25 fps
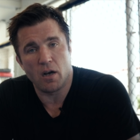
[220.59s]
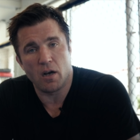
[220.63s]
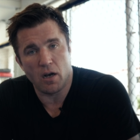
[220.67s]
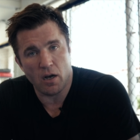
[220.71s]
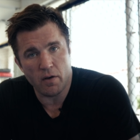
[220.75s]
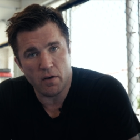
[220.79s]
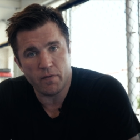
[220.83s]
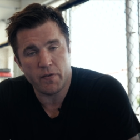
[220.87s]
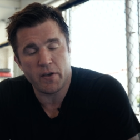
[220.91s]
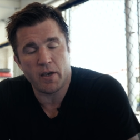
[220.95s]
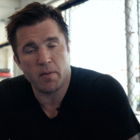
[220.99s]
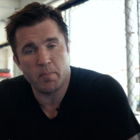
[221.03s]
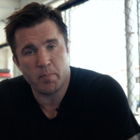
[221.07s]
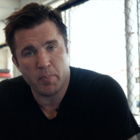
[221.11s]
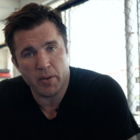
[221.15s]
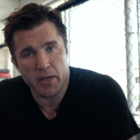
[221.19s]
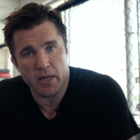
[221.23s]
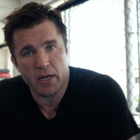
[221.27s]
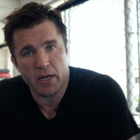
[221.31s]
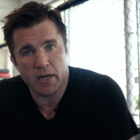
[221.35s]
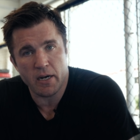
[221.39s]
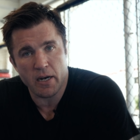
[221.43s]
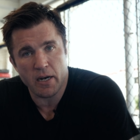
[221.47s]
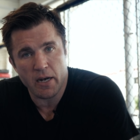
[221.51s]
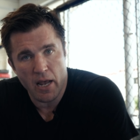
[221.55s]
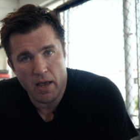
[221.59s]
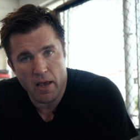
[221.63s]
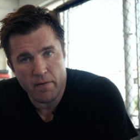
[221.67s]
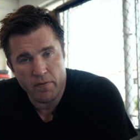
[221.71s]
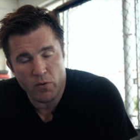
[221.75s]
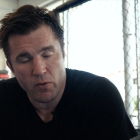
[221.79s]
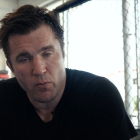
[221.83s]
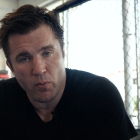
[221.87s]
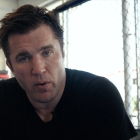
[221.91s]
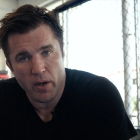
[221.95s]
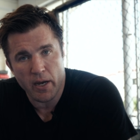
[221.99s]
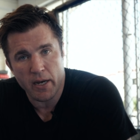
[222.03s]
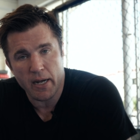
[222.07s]
of competing at
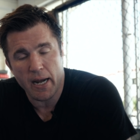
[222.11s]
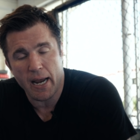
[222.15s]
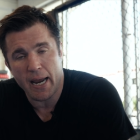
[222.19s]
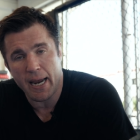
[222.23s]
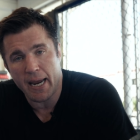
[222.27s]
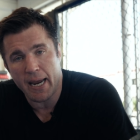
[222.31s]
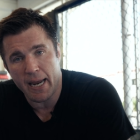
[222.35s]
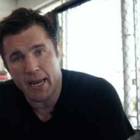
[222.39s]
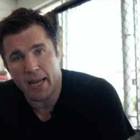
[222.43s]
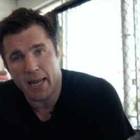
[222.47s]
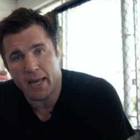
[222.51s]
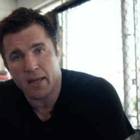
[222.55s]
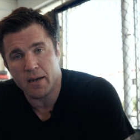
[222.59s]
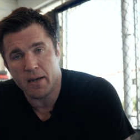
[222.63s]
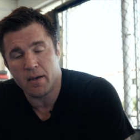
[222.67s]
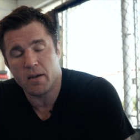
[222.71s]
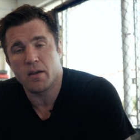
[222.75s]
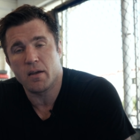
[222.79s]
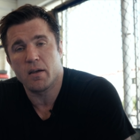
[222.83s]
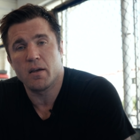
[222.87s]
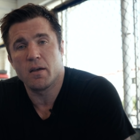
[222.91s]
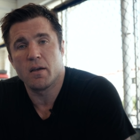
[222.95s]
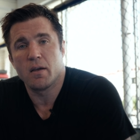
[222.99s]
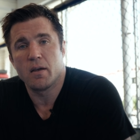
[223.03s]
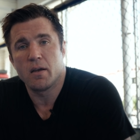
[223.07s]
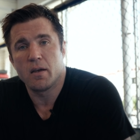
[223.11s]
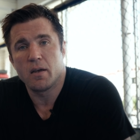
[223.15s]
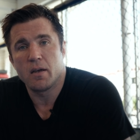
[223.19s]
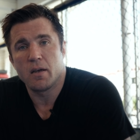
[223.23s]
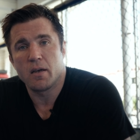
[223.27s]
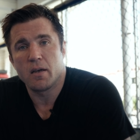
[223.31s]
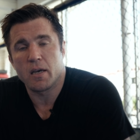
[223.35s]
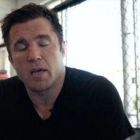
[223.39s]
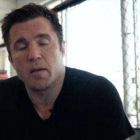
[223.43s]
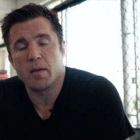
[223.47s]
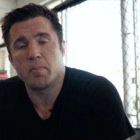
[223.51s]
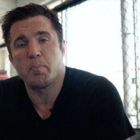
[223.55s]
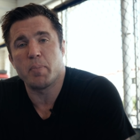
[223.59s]
heavyweight and
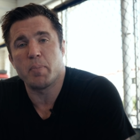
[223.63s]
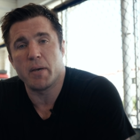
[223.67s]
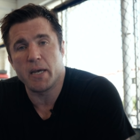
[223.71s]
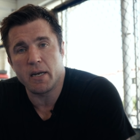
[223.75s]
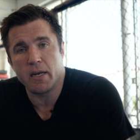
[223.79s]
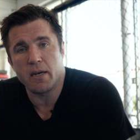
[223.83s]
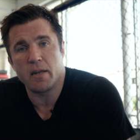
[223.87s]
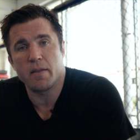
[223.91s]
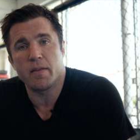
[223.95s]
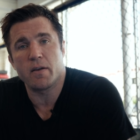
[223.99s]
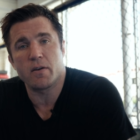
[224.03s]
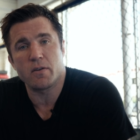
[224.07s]
competing